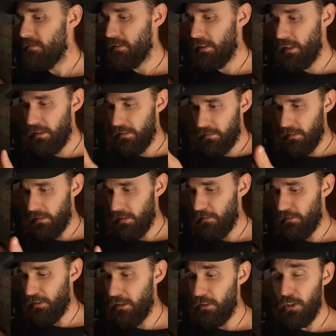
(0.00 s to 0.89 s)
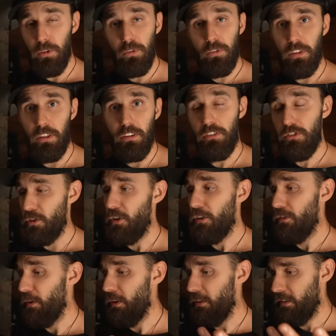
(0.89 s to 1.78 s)
say if I use this
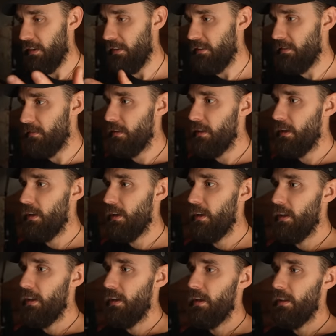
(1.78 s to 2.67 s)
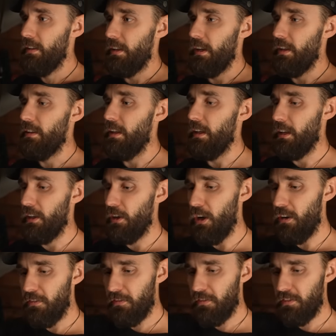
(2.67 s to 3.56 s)
shirt, for instance, then I take it
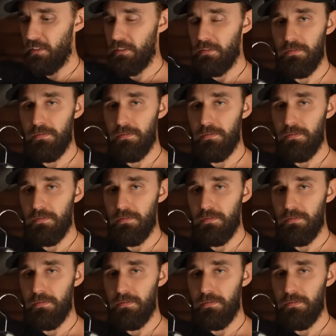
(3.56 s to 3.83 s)
off,